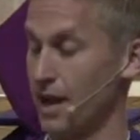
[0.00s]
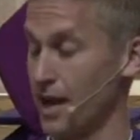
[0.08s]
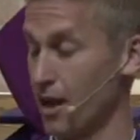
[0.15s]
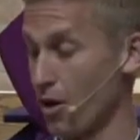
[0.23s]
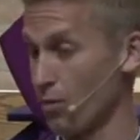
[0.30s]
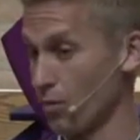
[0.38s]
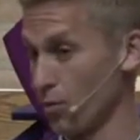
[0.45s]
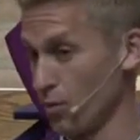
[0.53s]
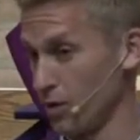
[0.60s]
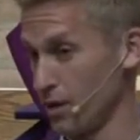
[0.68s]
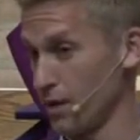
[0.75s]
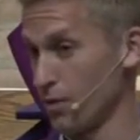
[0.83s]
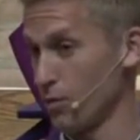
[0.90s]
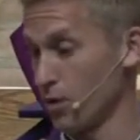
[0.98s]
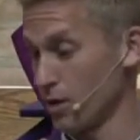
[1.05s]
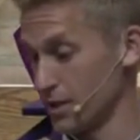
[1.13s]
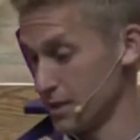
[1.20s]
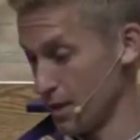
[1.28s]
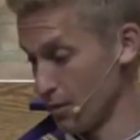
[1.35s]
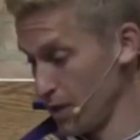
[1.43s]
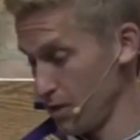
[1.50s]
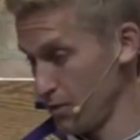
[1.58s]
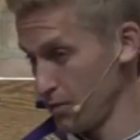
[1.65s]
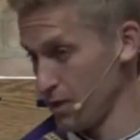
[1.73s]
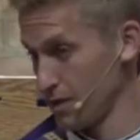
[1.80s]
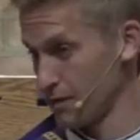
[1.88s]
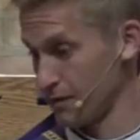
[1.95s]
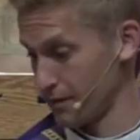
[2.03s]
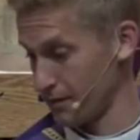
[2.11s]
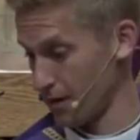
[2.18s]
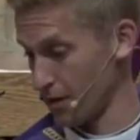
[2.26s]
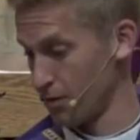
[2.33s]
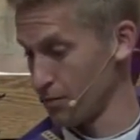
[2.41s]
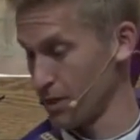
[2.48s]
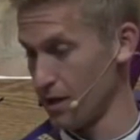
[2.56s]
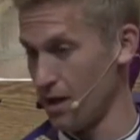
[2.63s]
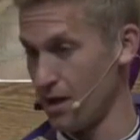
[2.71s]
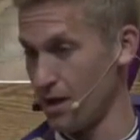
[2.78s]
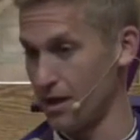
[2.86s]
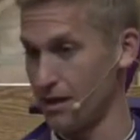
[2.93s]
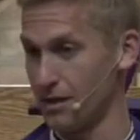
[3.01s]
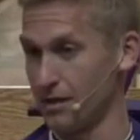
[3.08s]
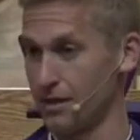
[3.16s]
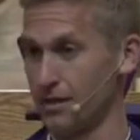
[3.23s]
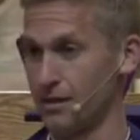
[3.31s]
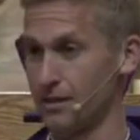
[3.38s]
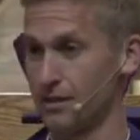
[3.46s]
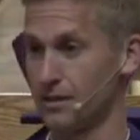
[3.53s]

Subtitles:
Hey, our rule here at work is that we do this. This is our human law.